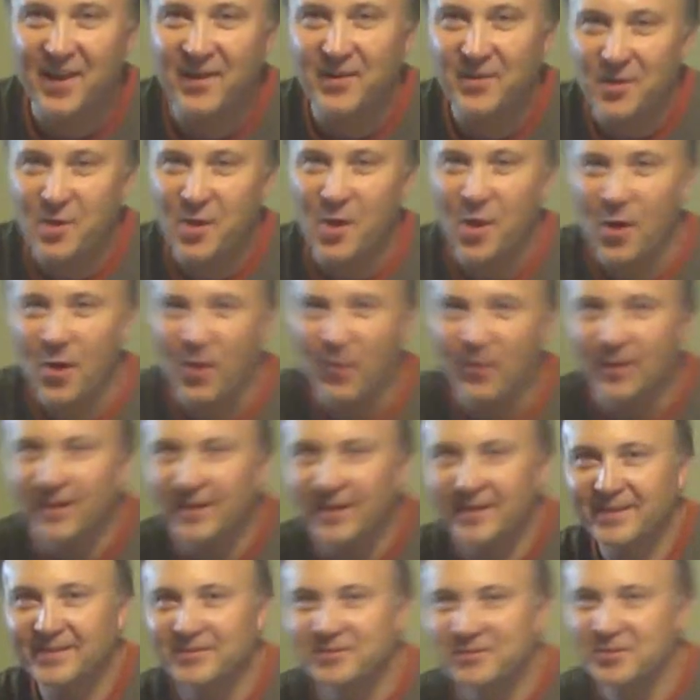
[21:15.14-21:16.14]
not know.
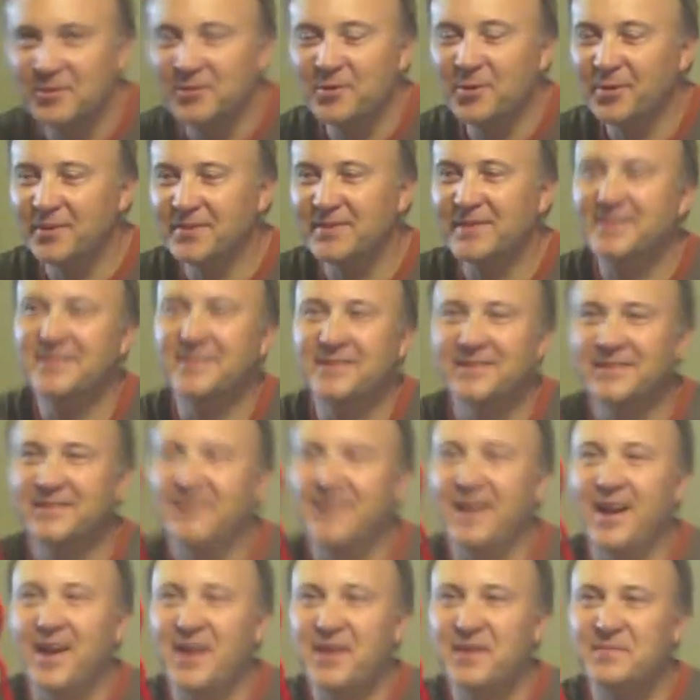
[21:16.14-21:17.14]
Do you know what this
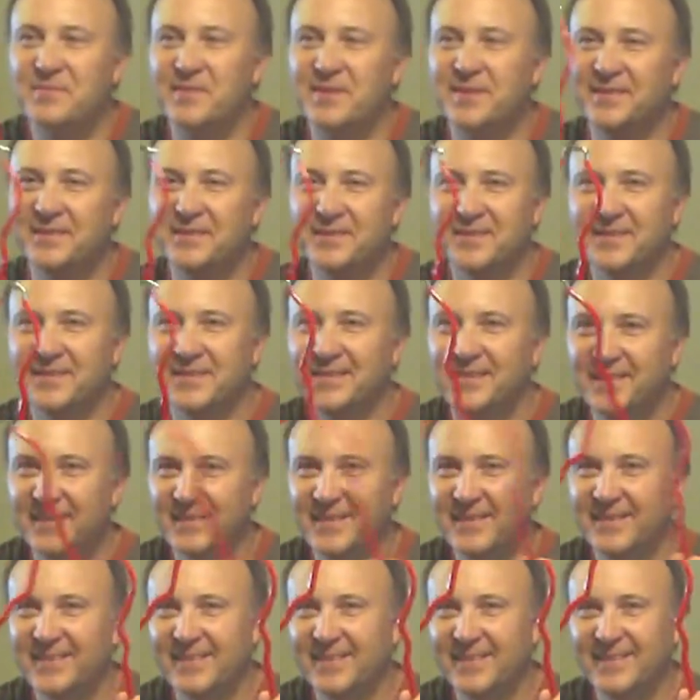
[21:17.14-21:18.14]
little item is?
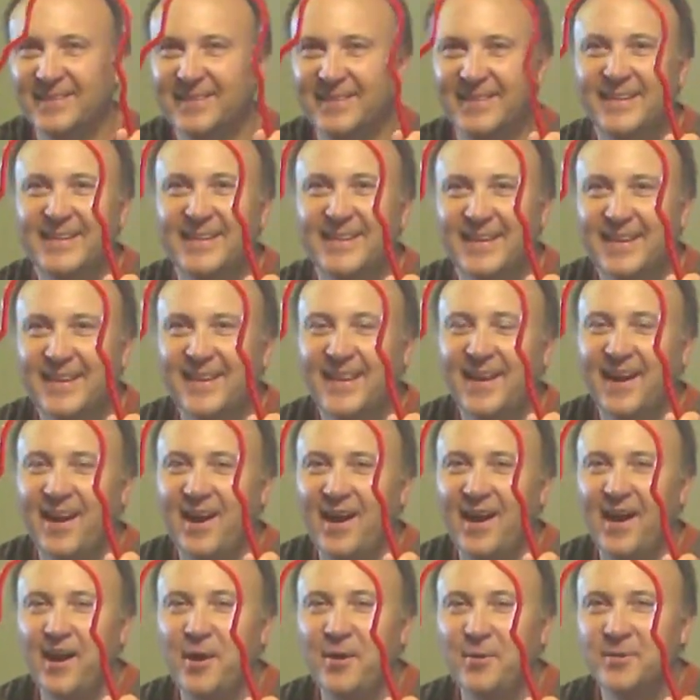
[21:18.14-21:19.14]

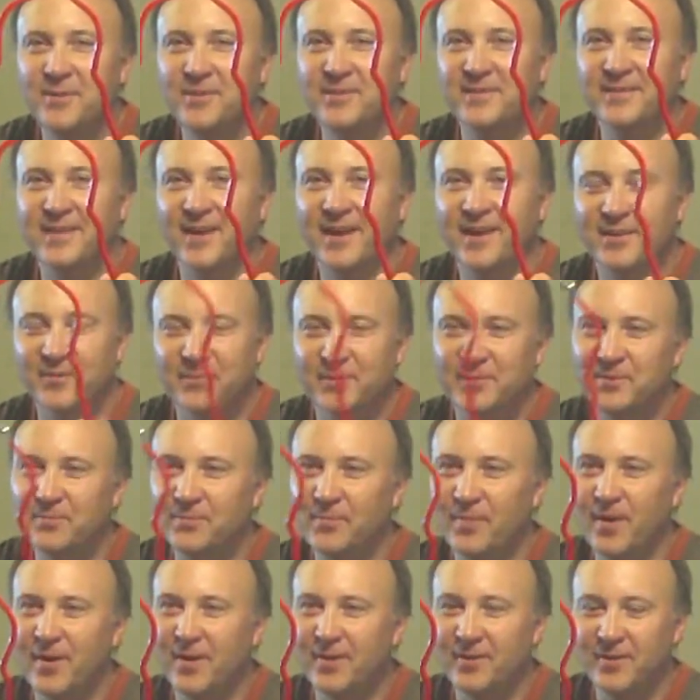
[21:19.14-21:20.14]
I always thought it was
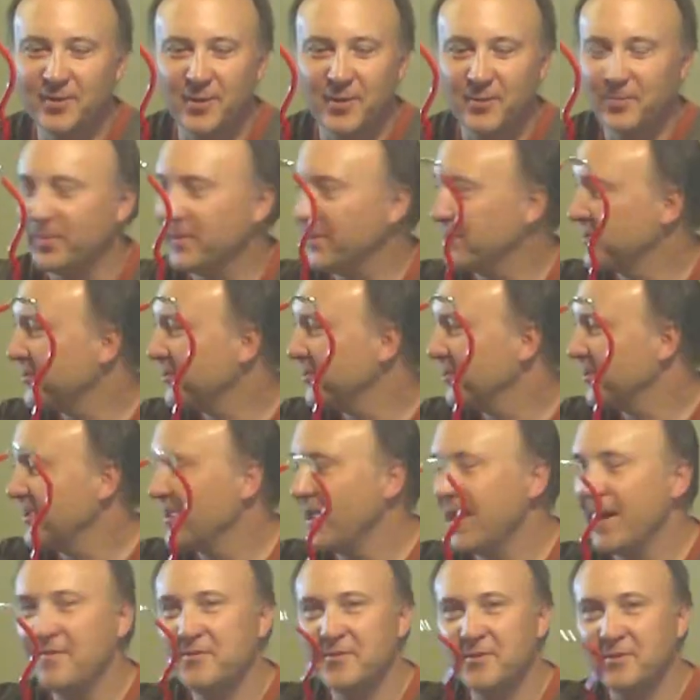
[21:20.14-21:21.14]
a bottle opener, so
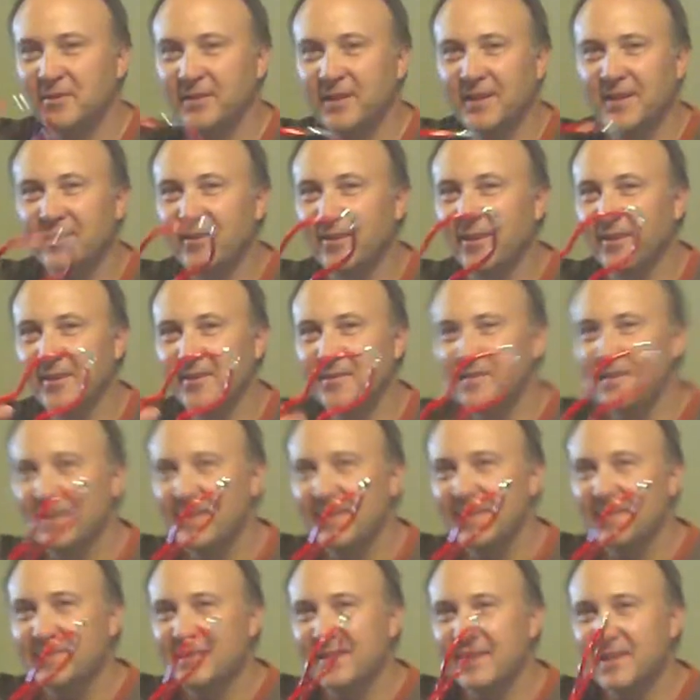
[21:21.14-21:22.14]
you have your lid on
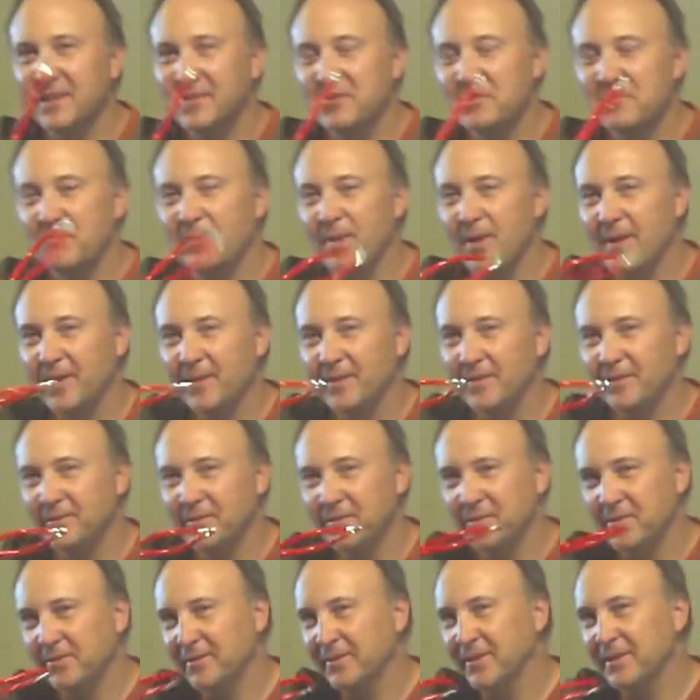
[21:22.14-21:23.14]
to get
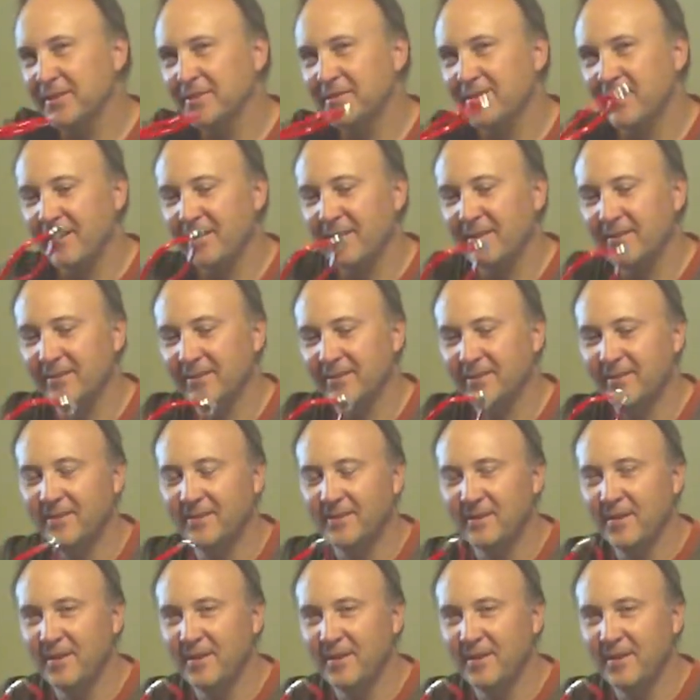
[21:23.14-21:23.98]
your lids off.